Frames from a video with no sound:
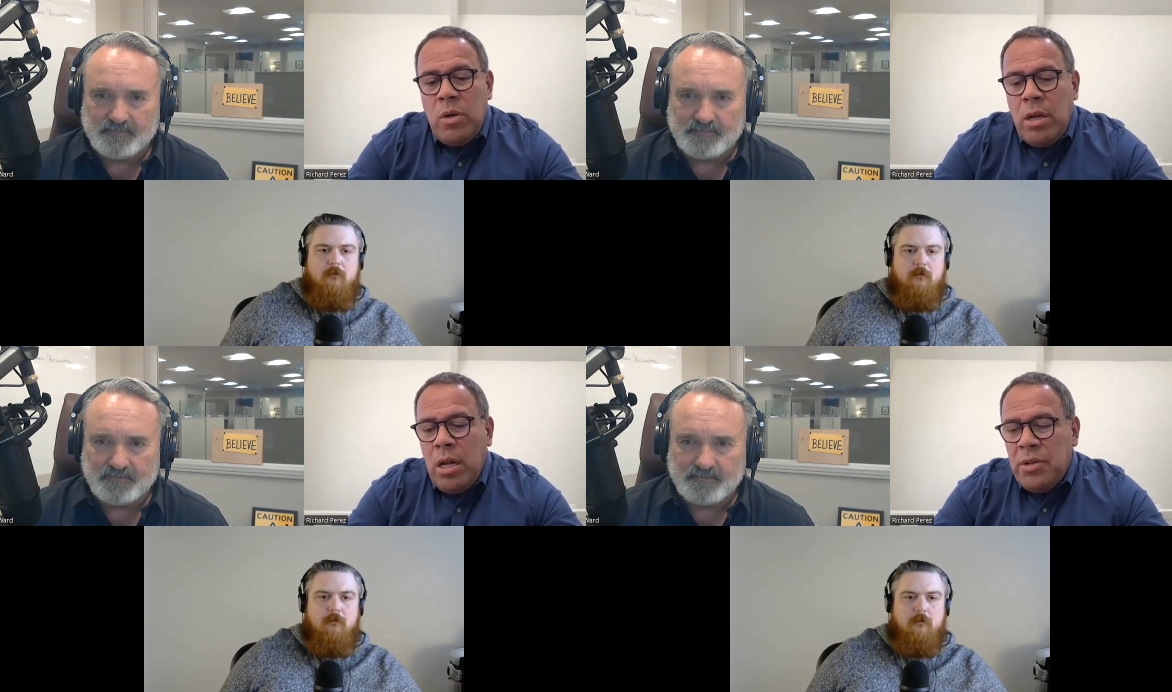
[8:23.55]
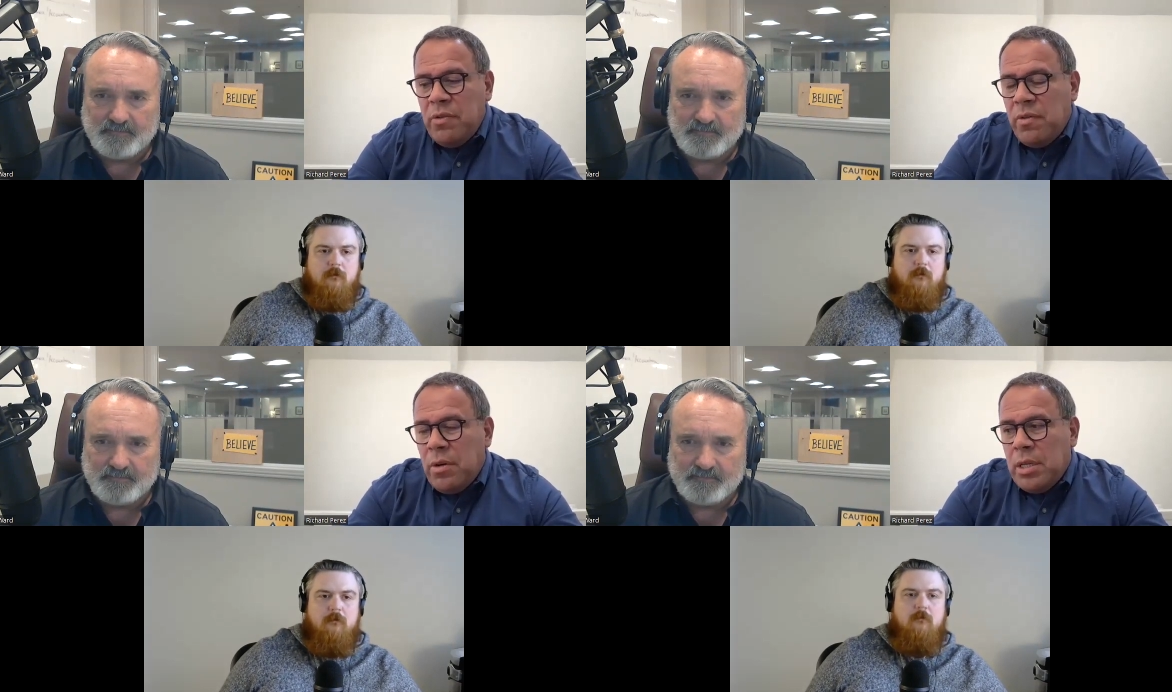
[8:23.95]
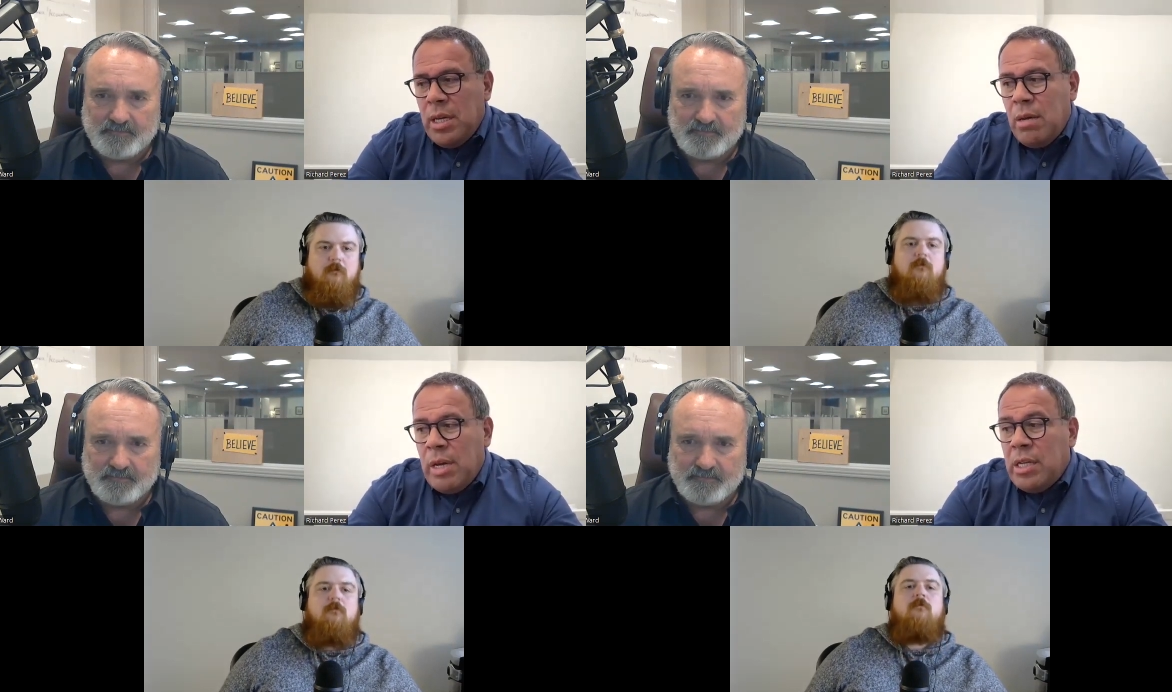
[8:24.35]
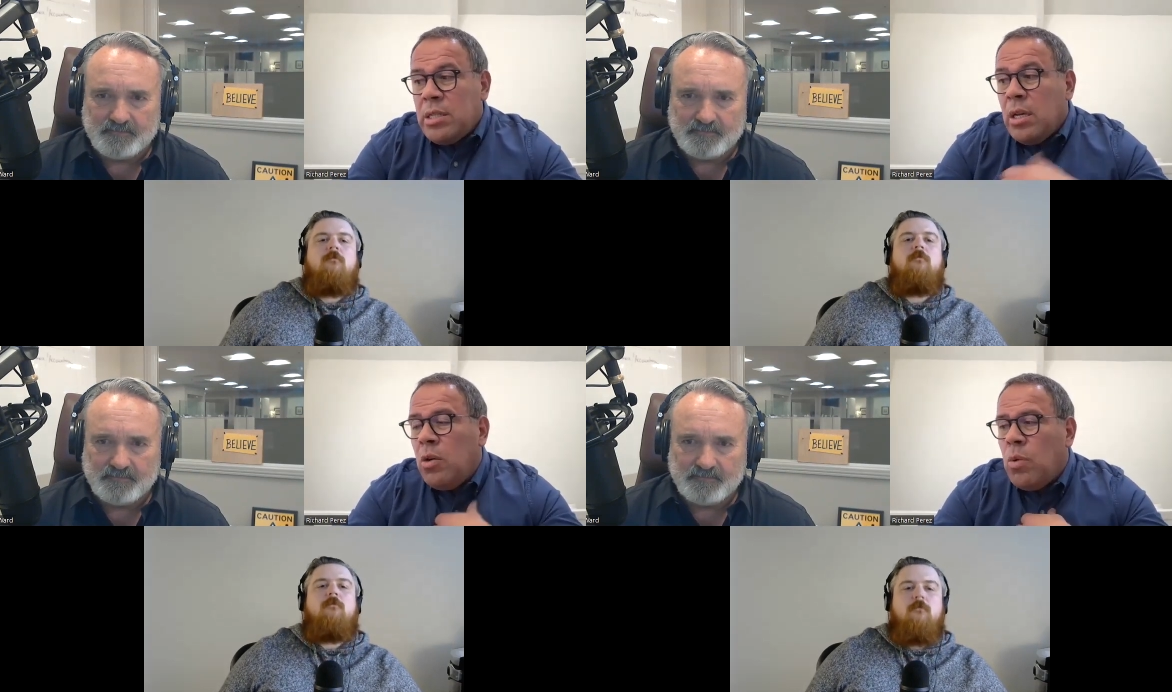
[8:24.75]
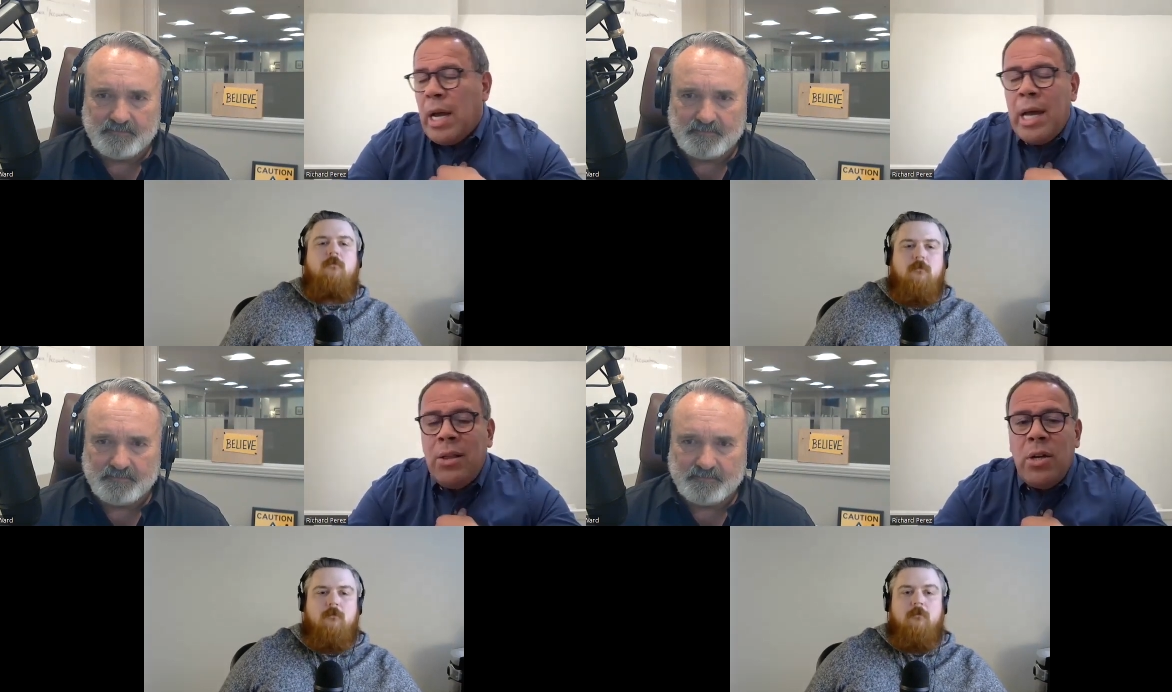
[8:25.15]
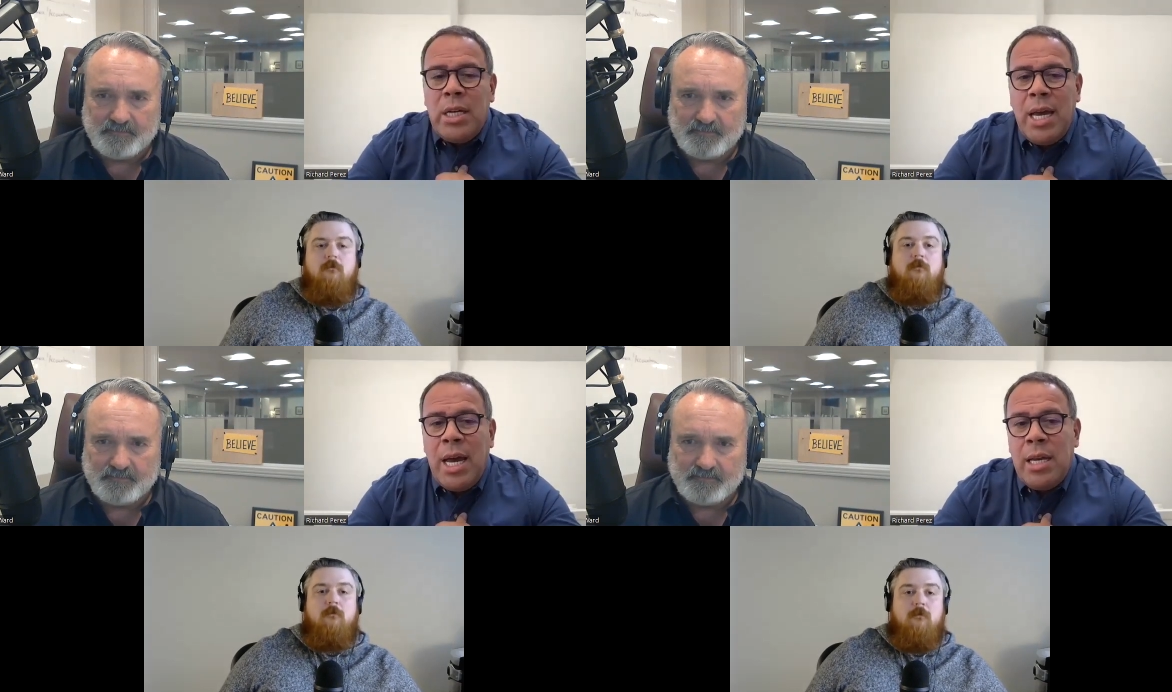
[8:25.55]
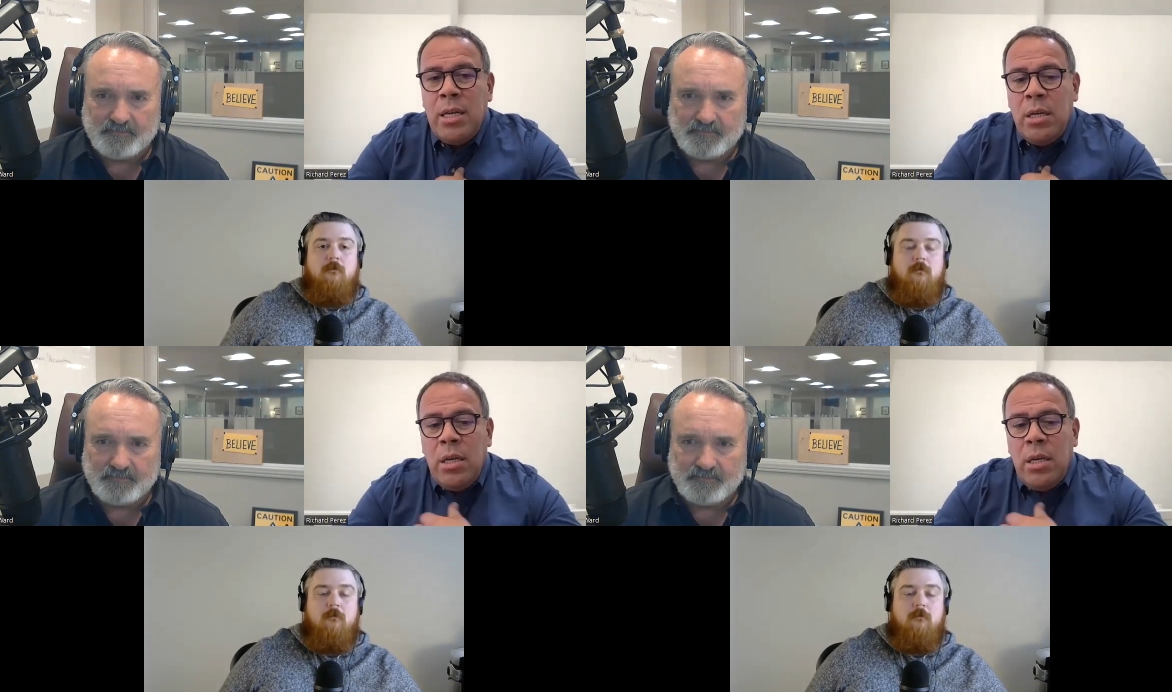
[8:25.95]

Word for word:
Speaker 1: So I'll, I'll, defer to them. I can tell you what I look at